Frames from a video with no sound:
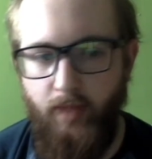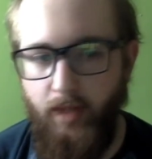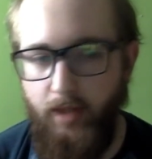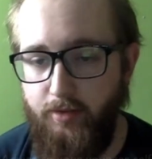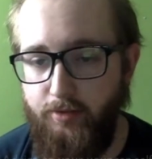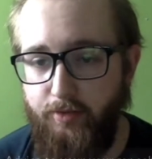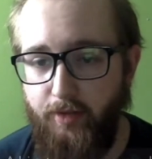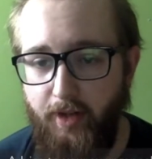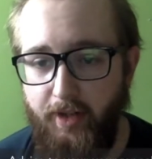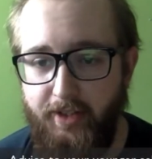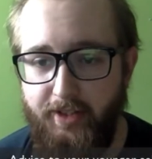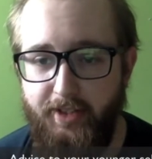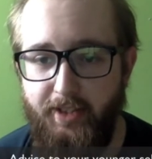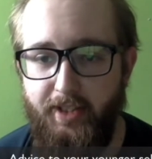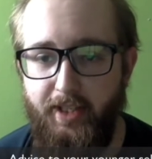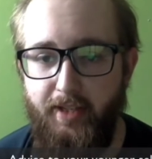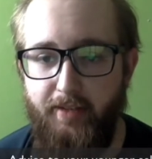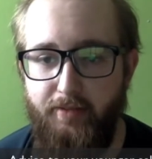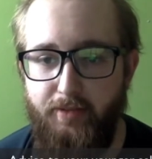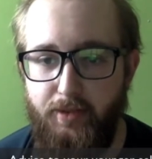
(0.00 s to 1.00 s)
advice
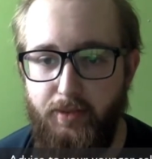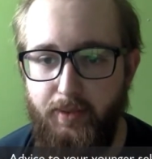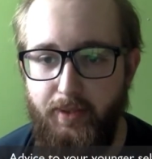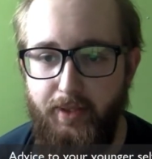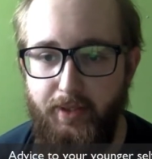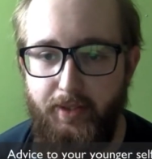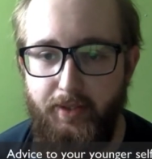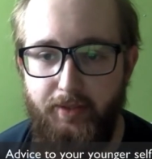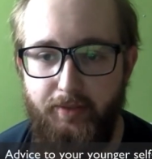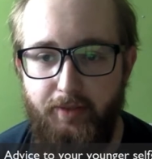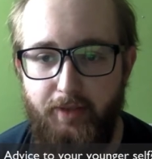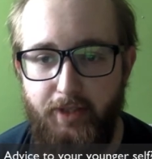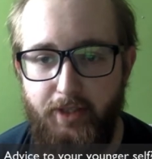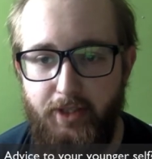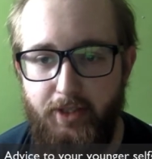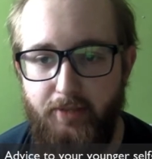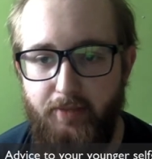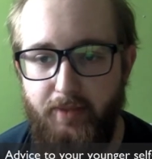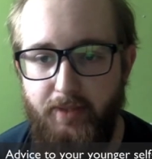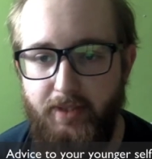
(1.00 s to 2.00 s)
I'd give to a younger
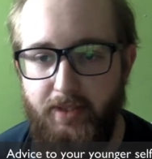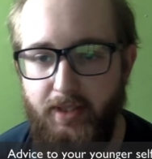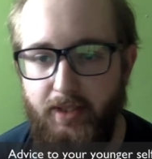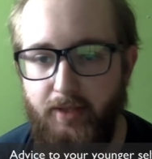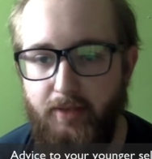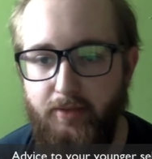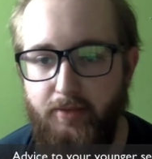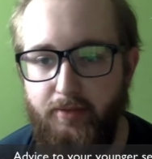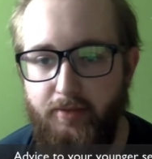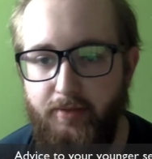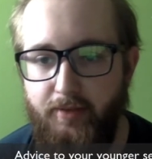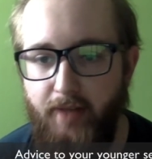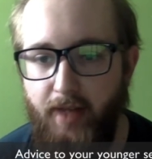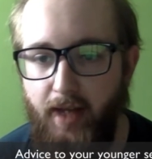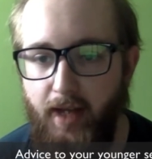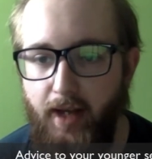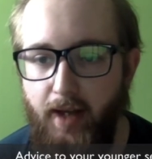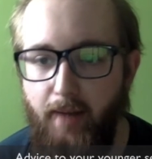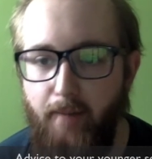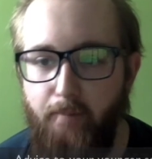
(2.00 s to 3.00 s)
version of myself
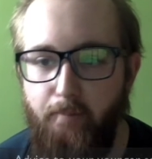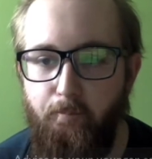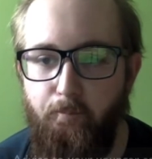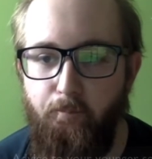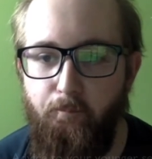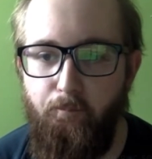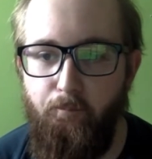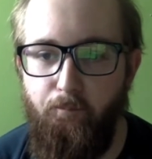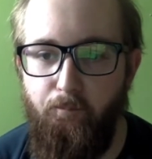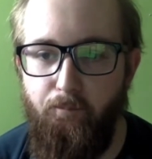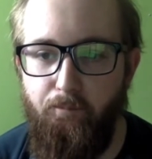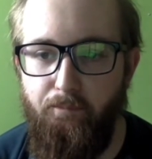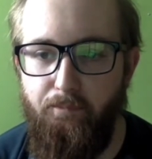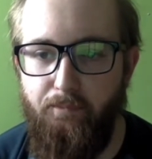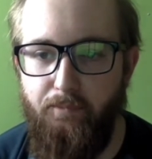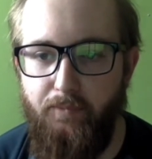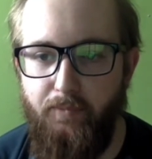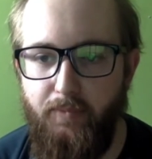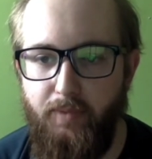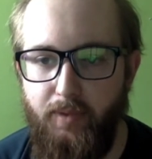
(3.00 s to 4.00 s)
um,
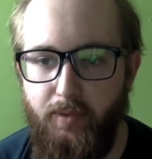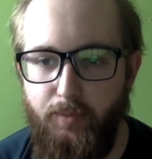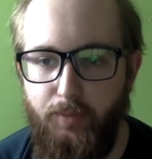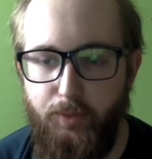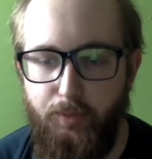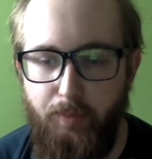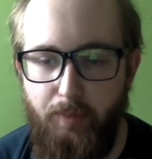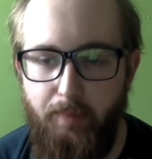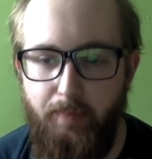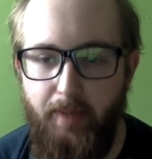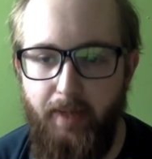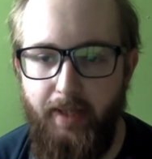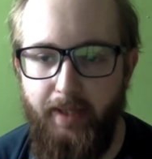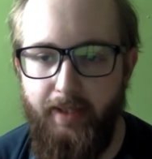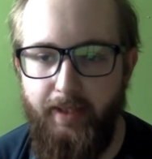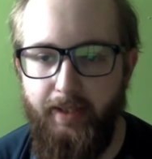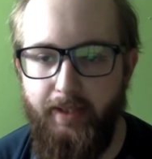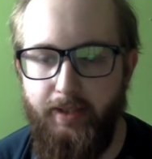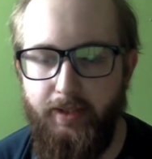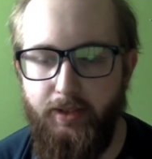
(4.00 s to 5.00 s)
would be
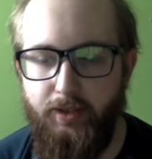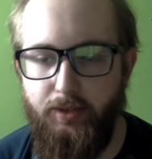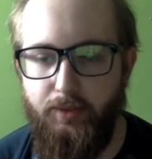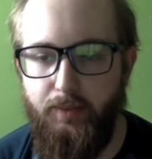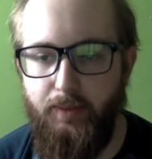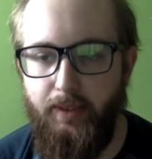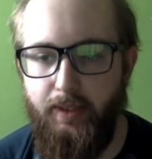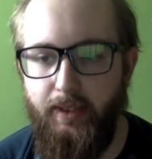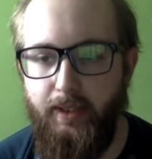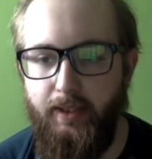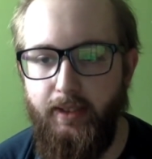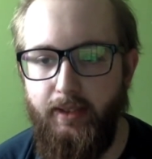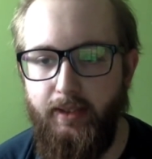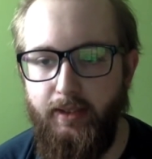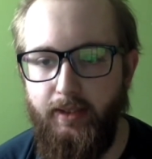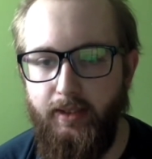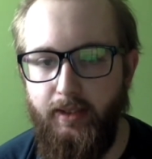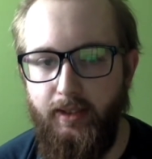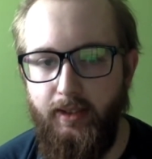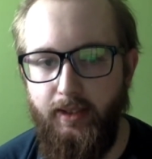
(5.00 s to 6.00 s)
mainly to be
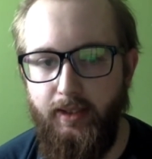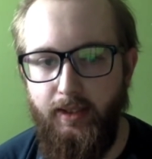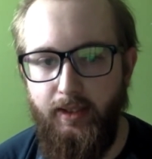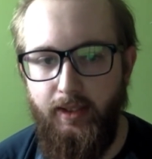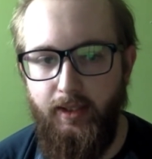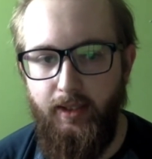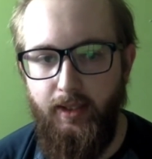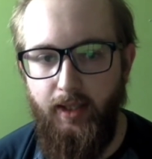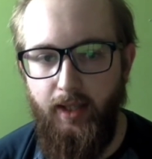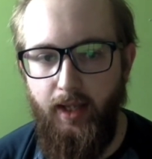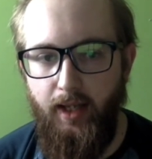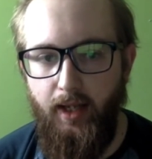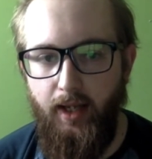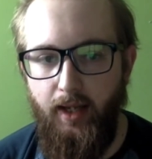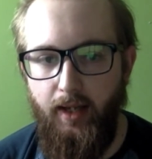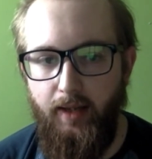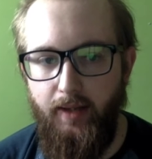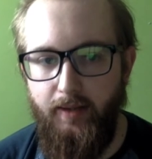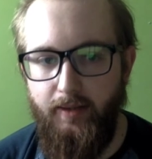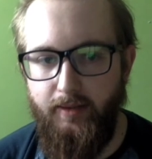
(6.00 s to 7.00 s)

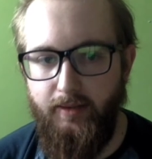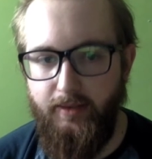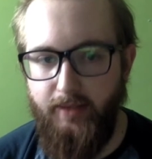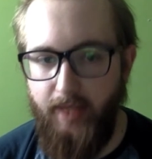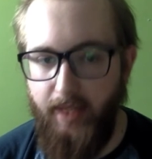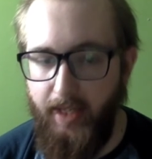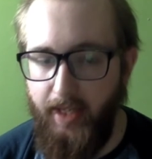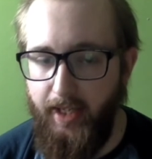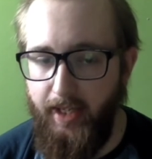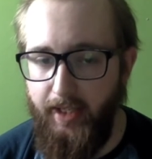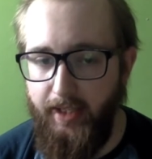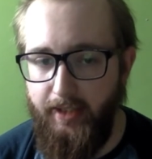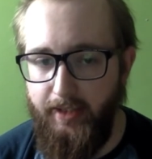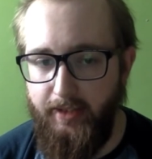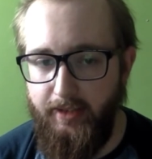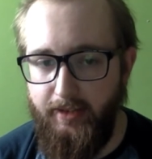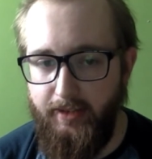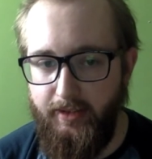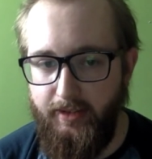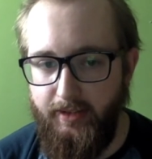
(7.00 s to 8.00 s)
uh,
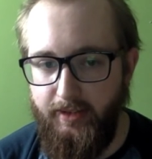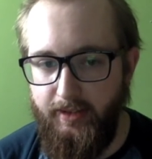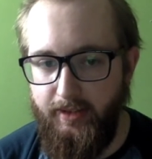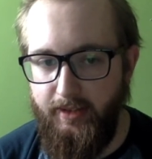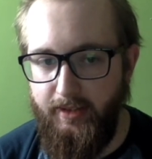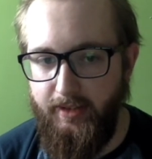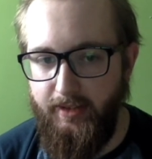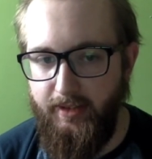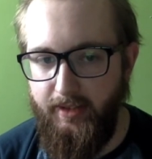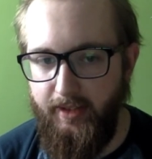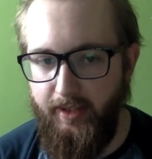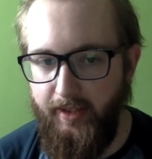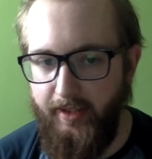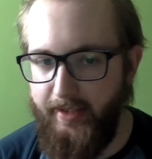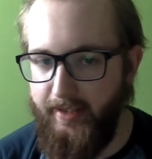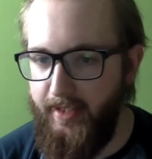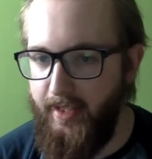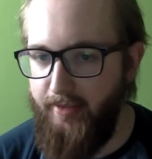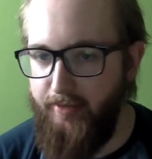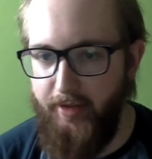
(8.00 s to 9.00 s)
dedicated, like
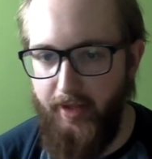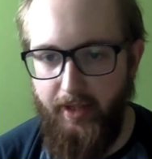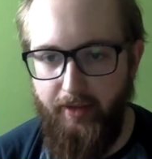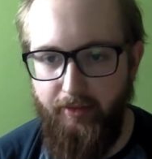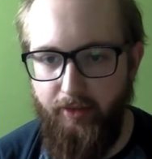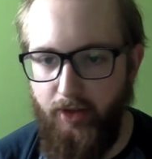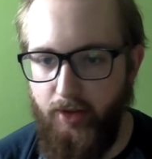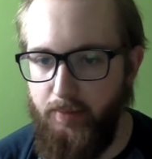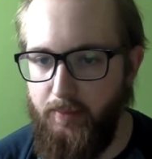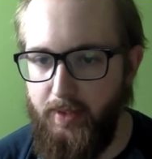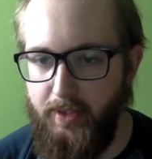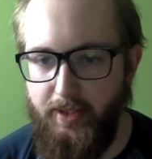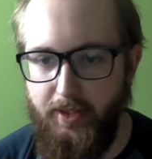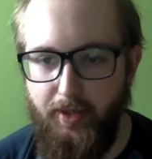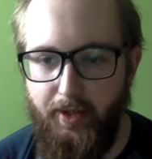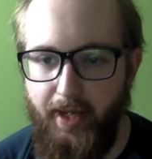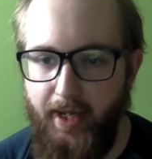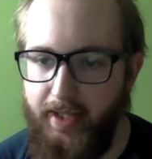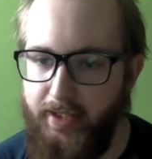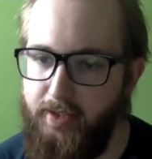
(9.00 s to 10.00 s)
never give up. It's
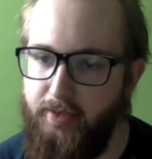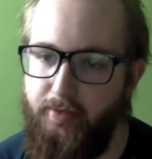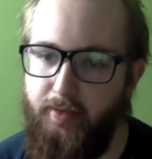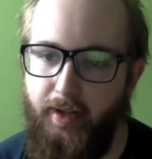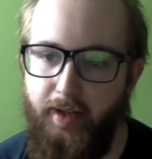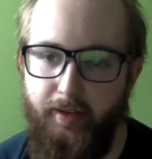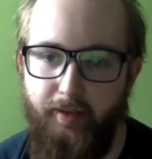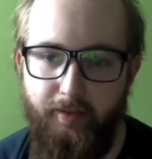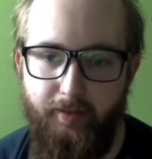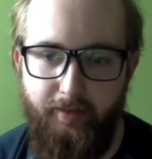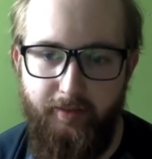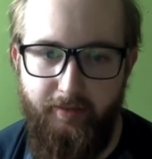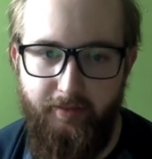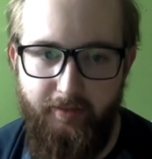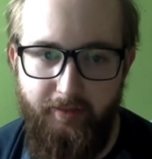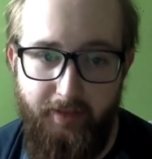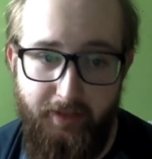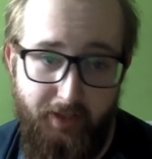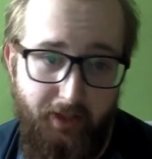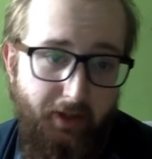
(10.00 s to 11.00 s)
okay to fail.
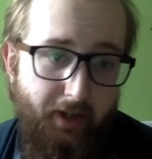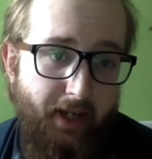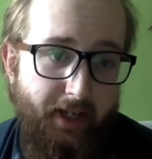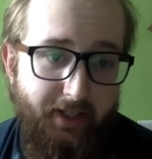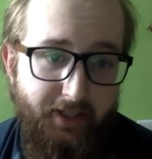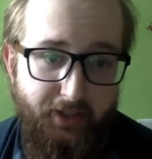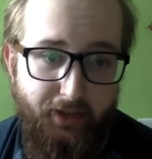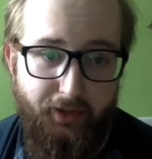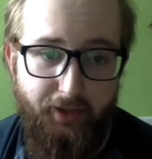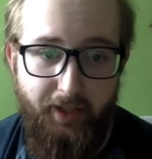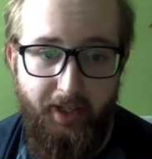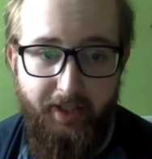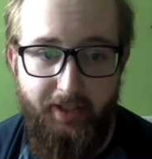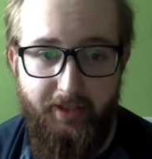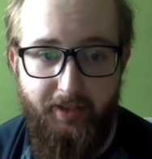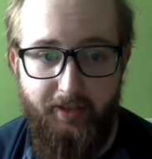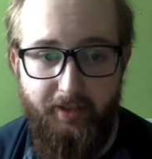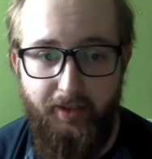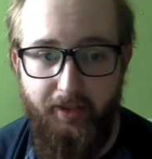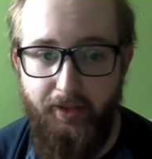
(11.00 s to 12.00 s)
It's okay to not need
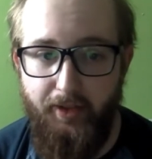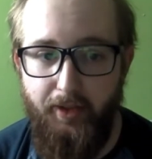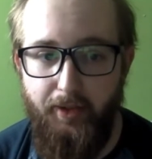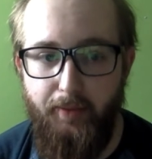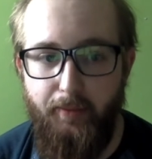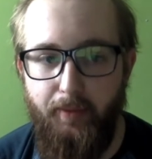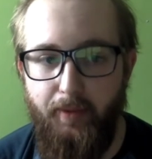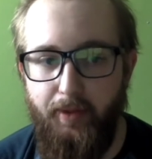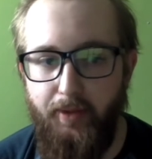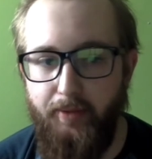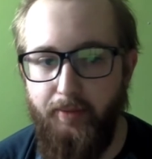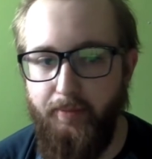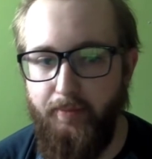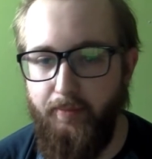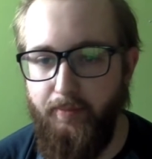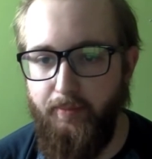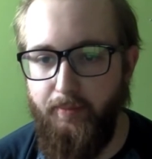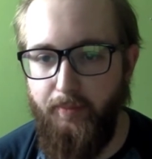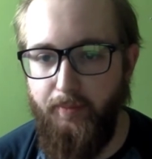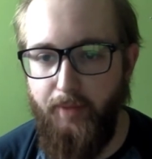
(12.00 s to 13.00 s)
to, not know what you
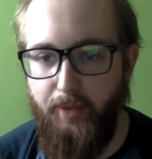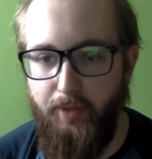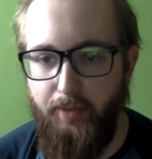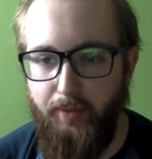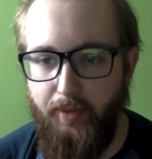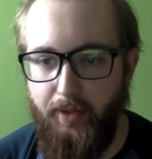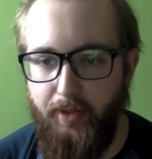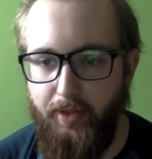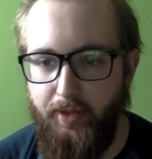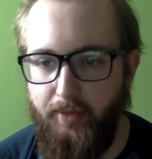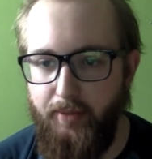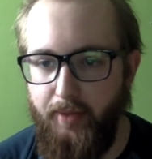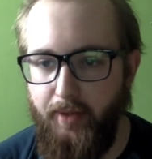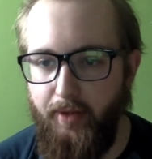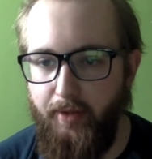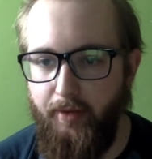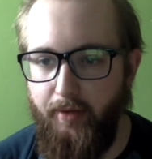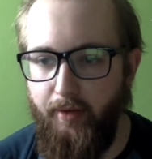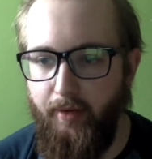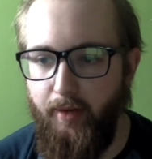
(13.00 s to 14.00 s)
what you want to do when
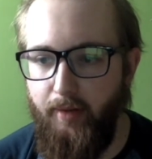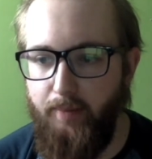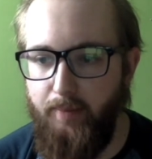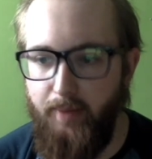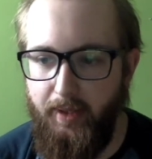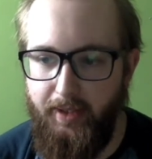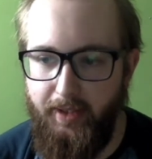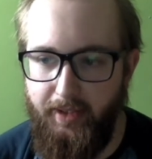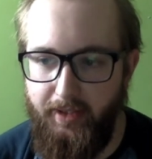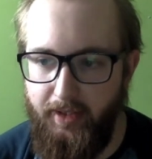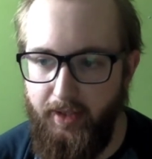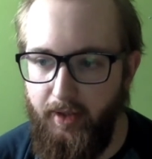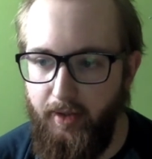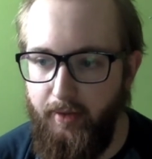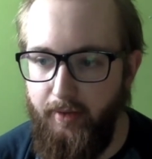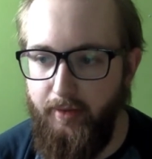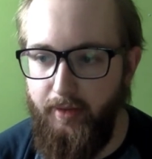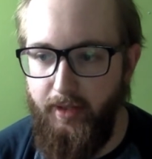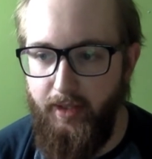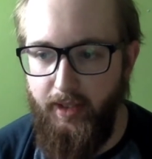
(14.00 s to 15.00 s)
you grow up. I didn't
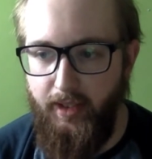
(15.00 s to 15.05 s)
know